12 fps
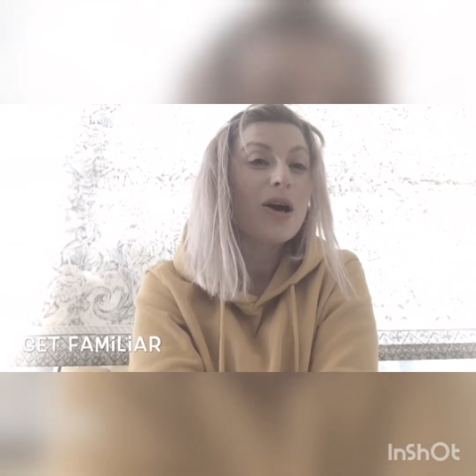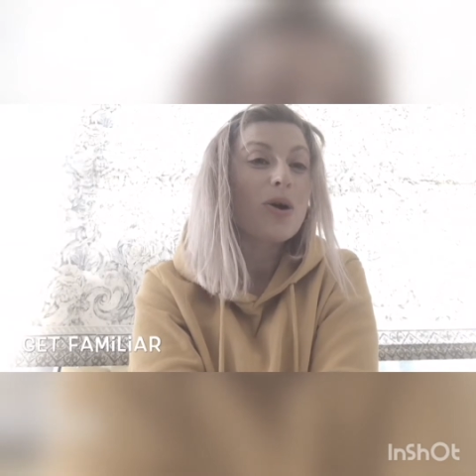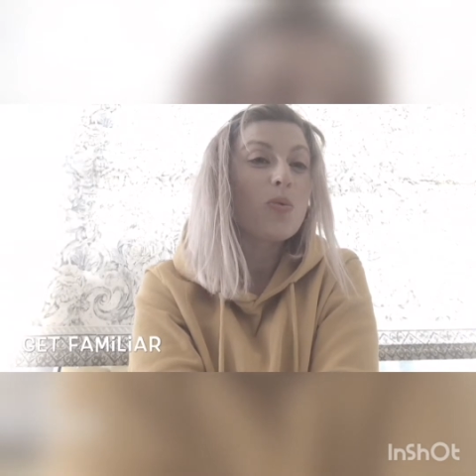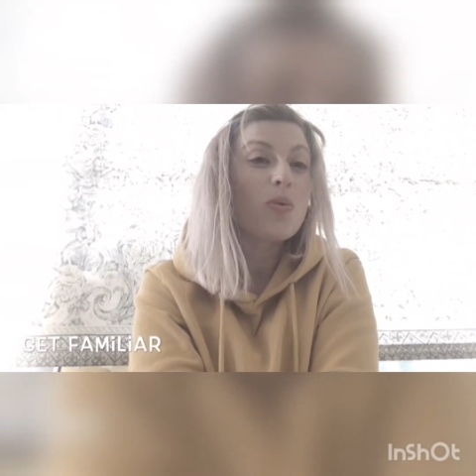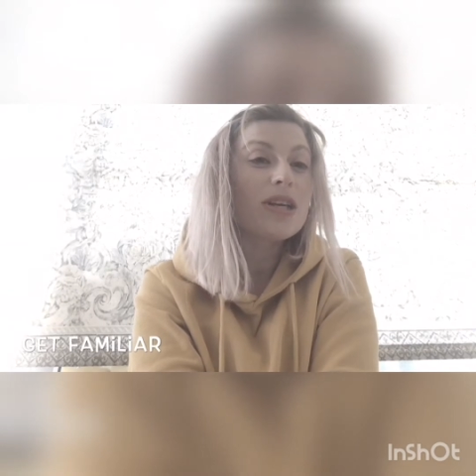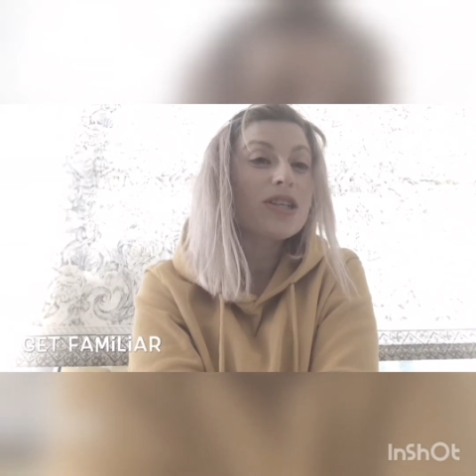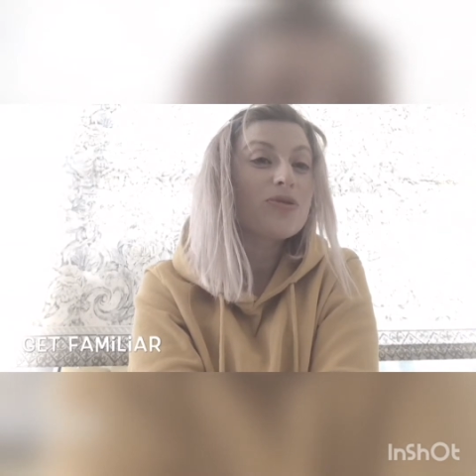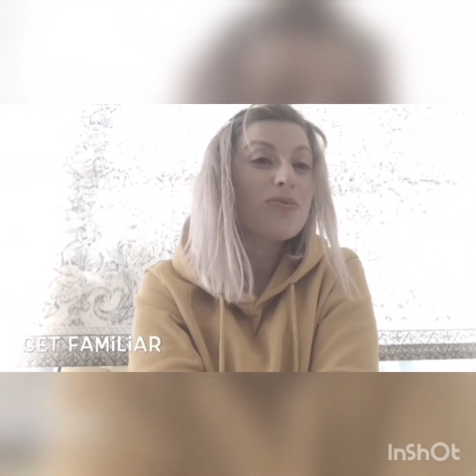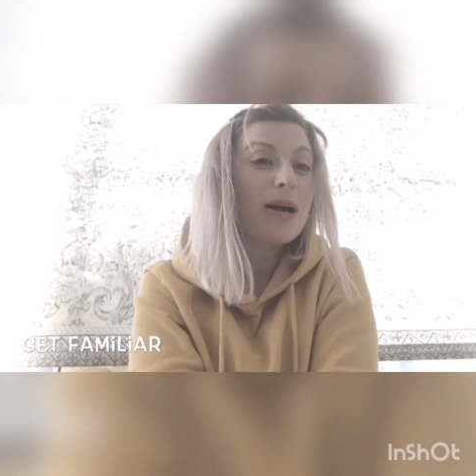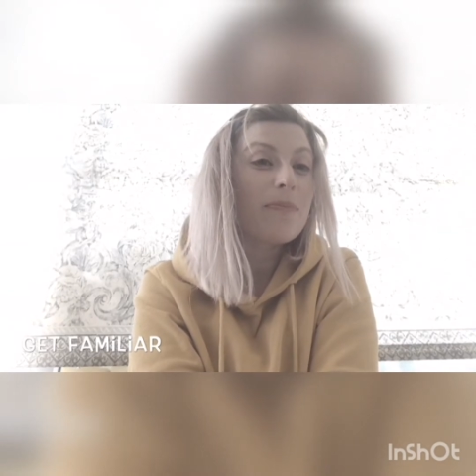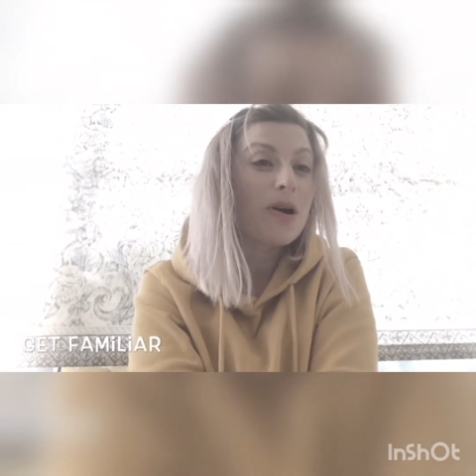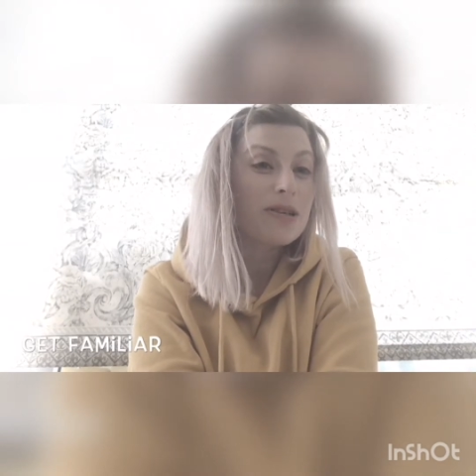which
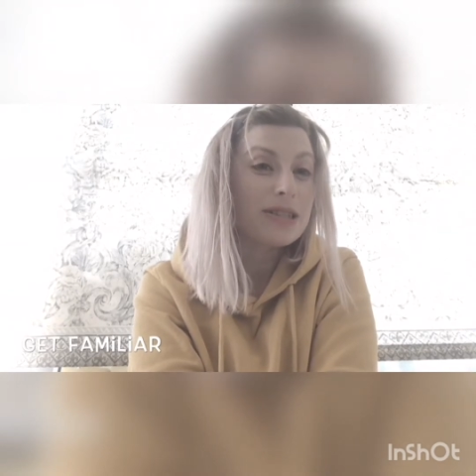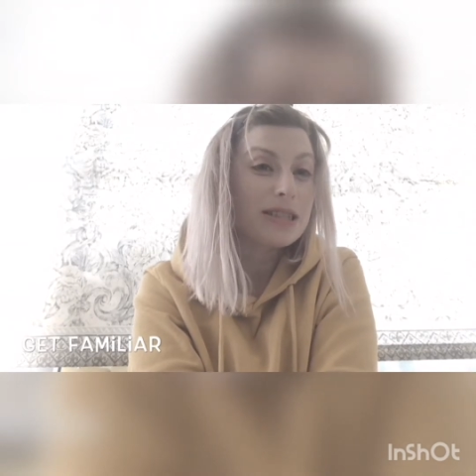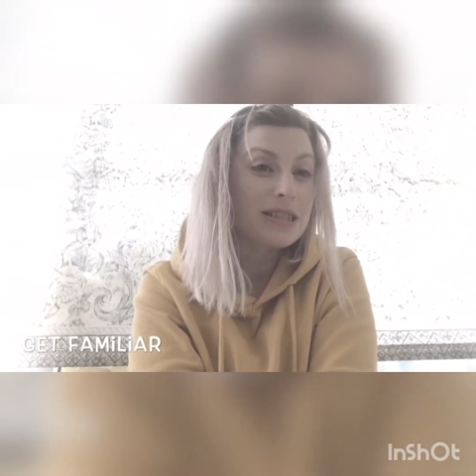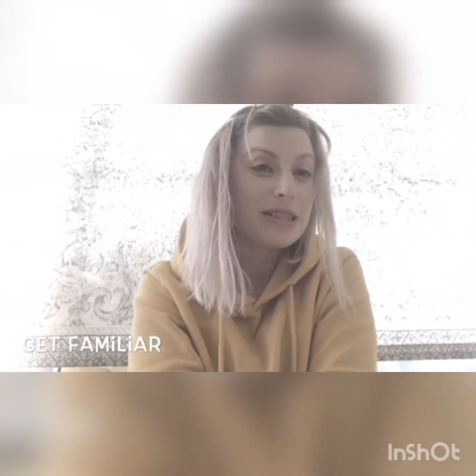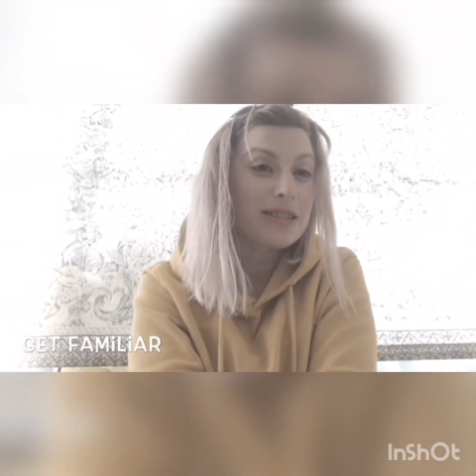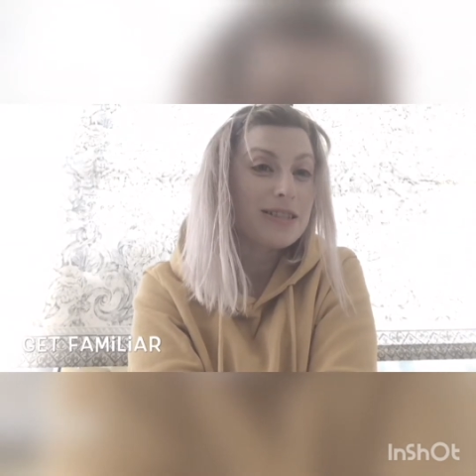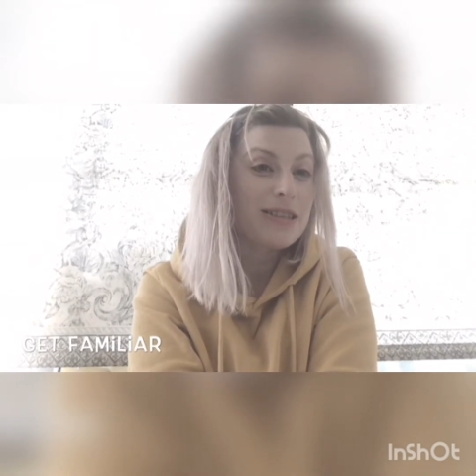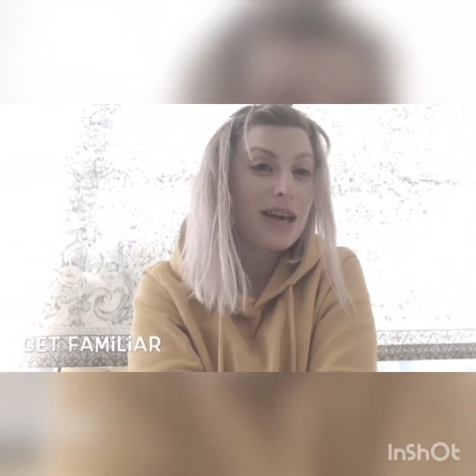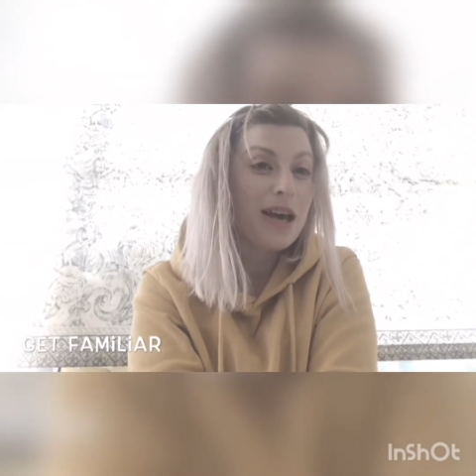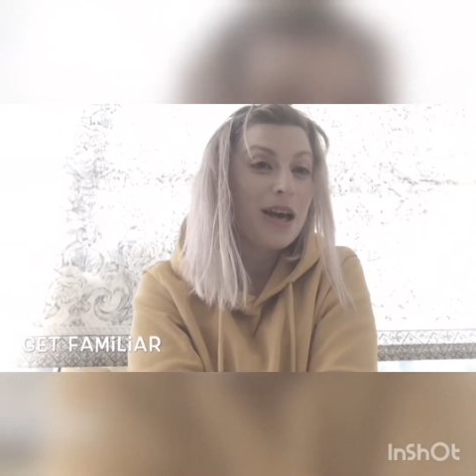rap artists